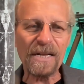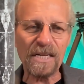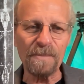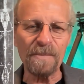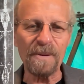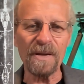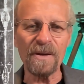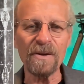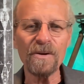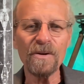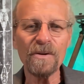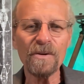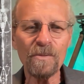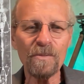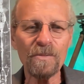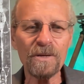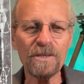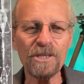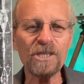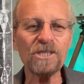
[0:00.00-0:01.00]
to me.
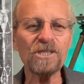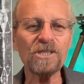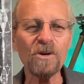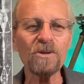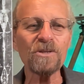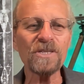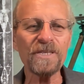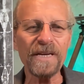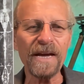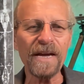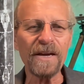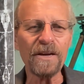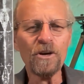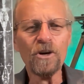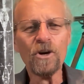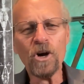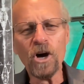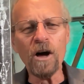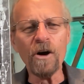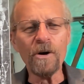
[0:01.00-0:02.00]
Just don't say,
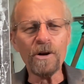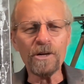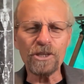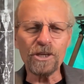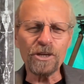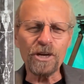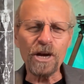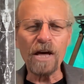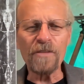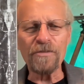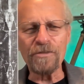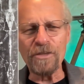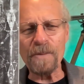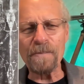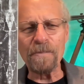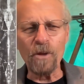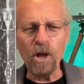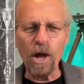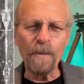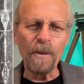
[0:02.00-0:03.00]
oh, it's a Catholic,
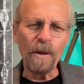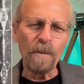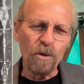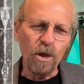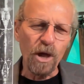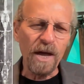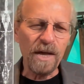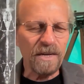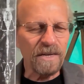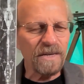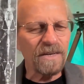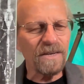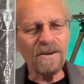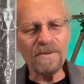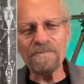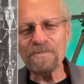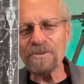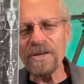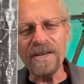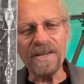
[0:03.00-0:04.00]
blah, blah, blah.
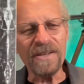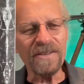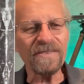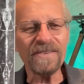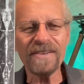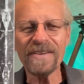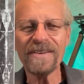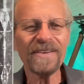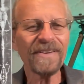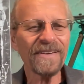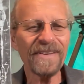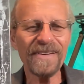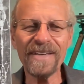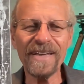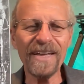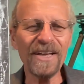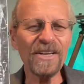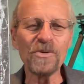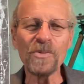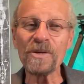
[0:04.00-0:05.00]
Please.
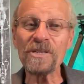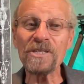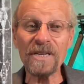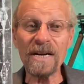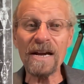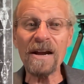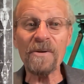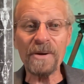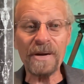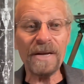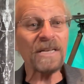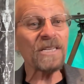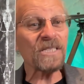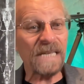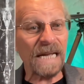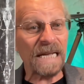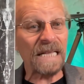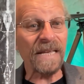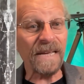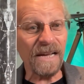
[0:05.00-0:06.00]
Ignorance and arrogance,
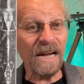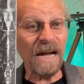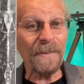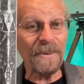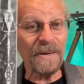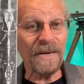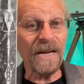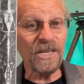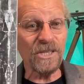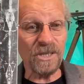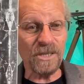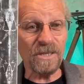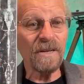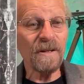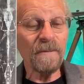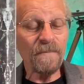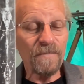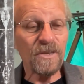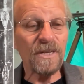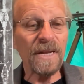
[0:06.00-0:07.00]
deadly combination.
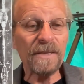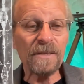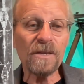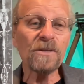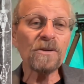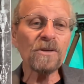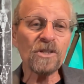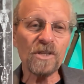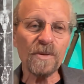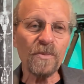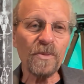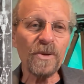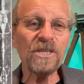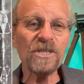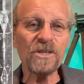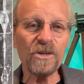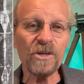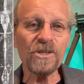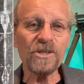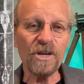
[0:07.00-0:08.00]
You need to do some
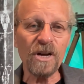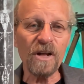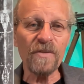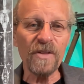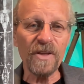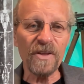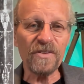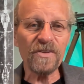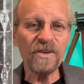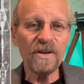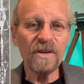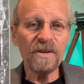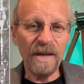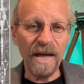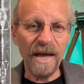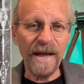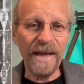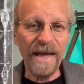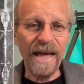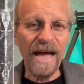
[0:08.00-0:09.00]
research on this.
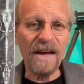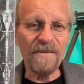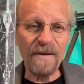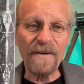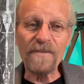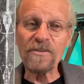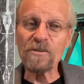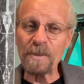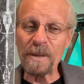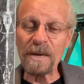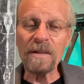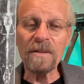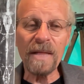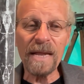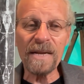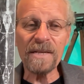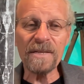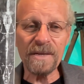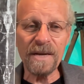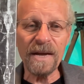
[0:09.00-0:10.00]
I have. I've spent a
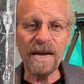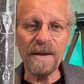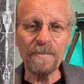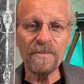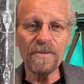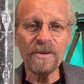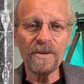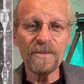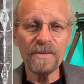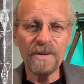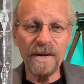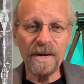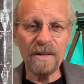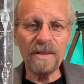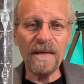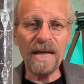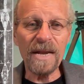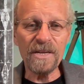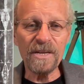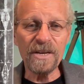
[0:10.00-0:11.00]
lot of time and a
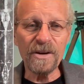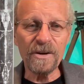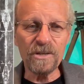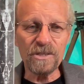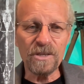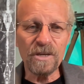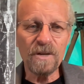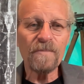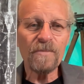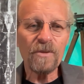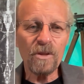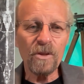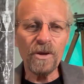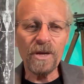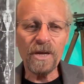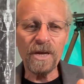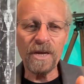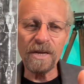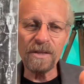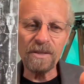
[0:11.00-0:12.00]
lot of years
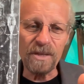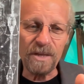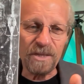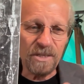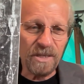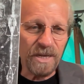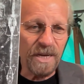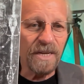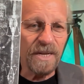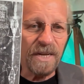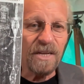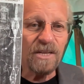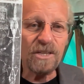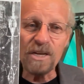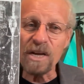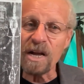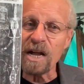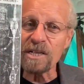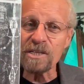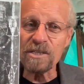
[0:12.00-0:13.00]
looking at this. It is
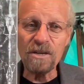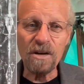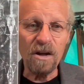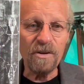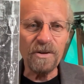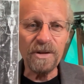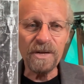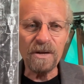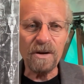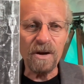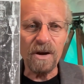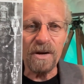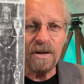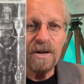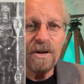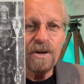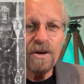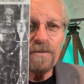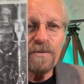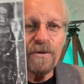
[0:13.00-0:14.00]
God's calling card.
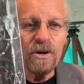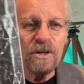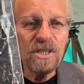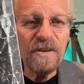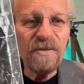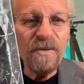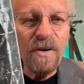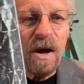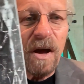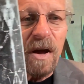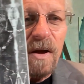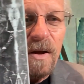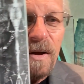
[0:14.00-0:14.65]
First of all,